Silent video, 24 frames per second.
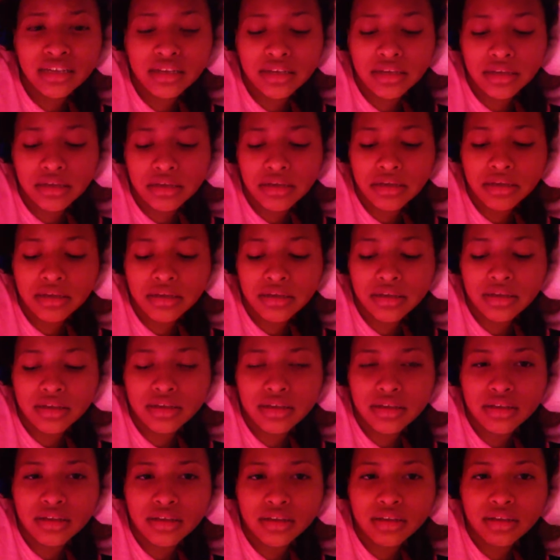
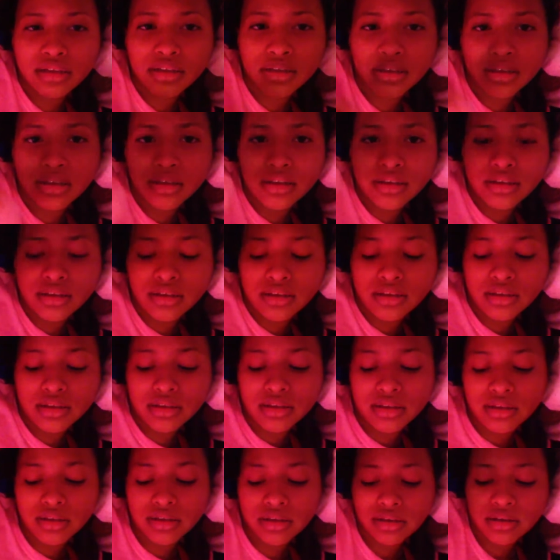
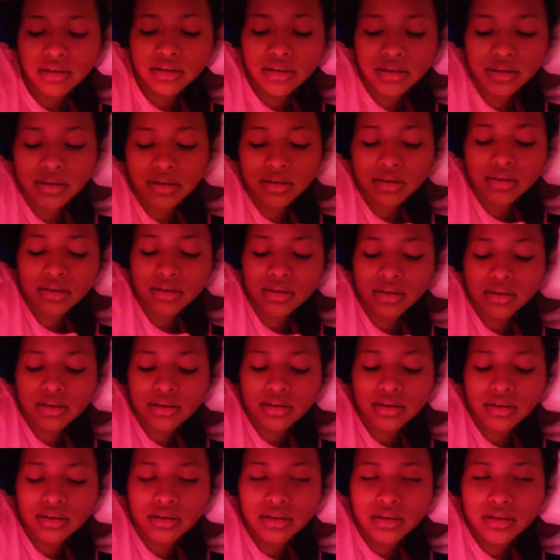
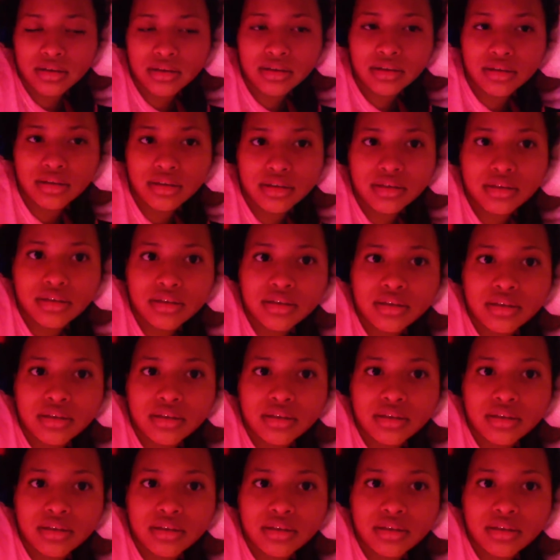(no one is talking)